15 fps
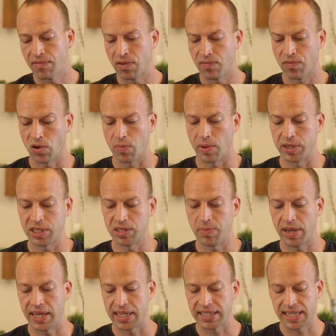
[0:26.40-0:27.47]
for
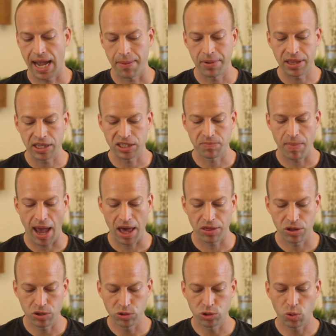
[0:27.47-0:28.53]
participating in Sabbath is
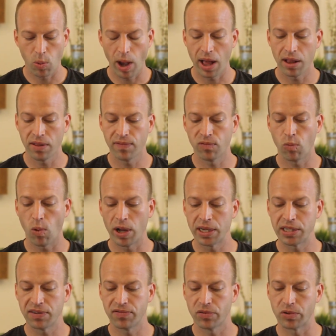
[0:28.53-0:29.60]
Matthew 12,
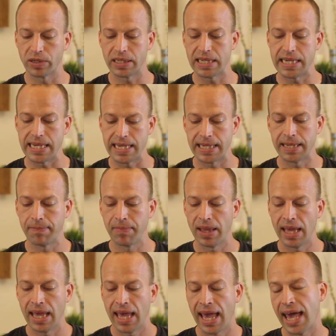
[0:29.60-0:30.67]
1-14.
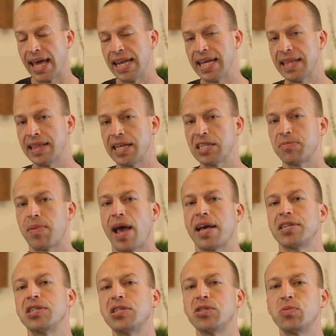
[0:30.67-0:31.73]
And in this
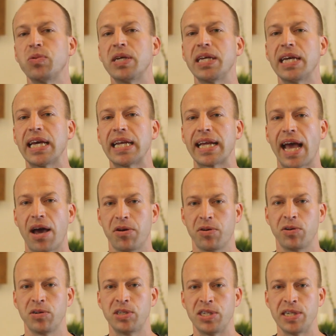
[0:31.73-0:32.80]
passage, we
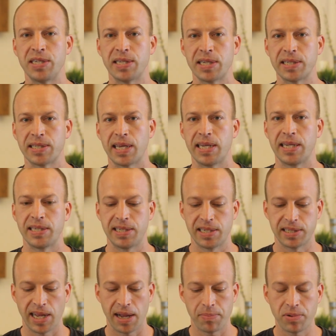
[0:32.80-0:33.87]
encounter Jesus and his
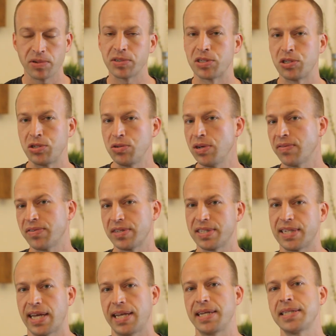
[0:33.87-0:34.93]
disciples in two different
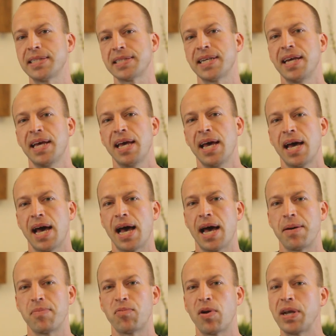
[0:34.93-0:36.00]
settings,
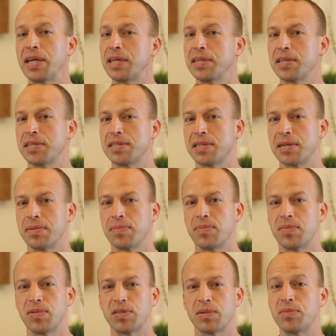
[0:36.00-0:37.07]
running into
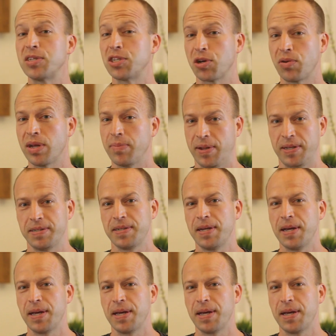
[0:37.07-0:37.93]
some disagreement,